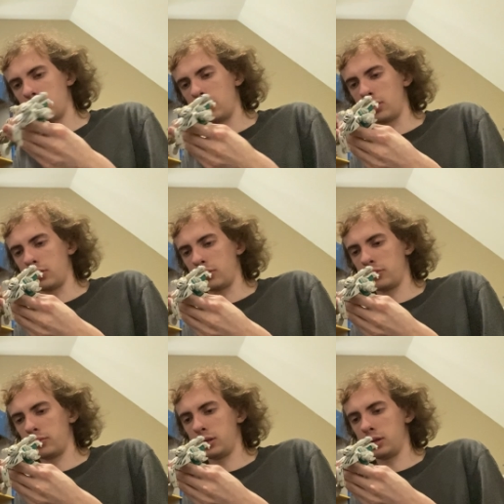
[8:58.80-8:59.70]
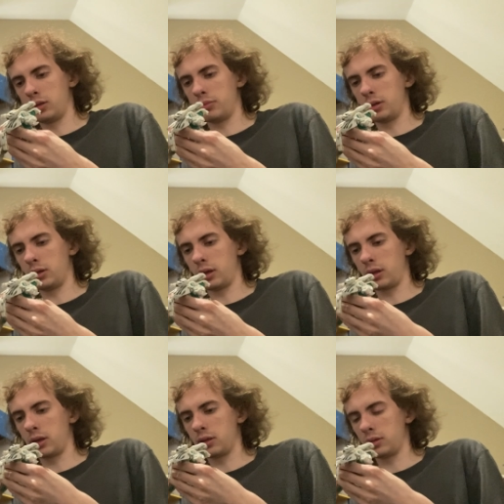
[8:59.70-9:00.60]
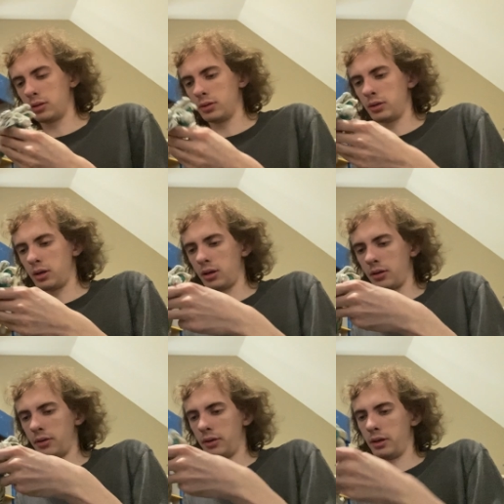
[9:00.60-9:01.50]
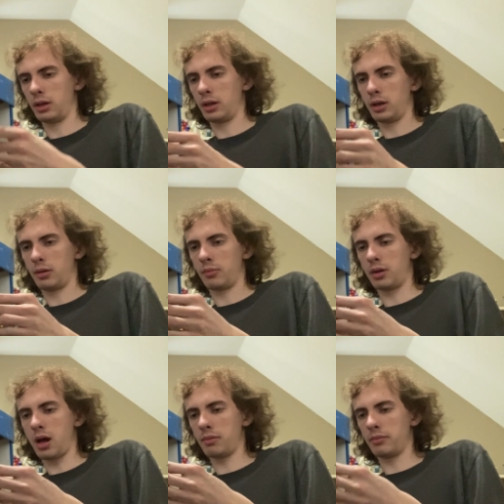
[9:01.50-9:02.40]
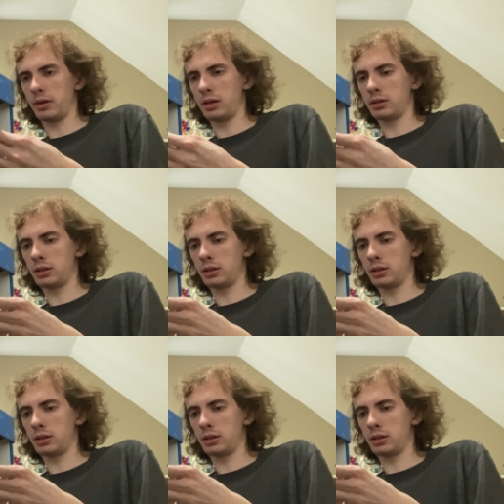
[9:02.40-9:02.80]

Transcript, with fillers: Huh, we need to put it like this. So yeah. Problem is,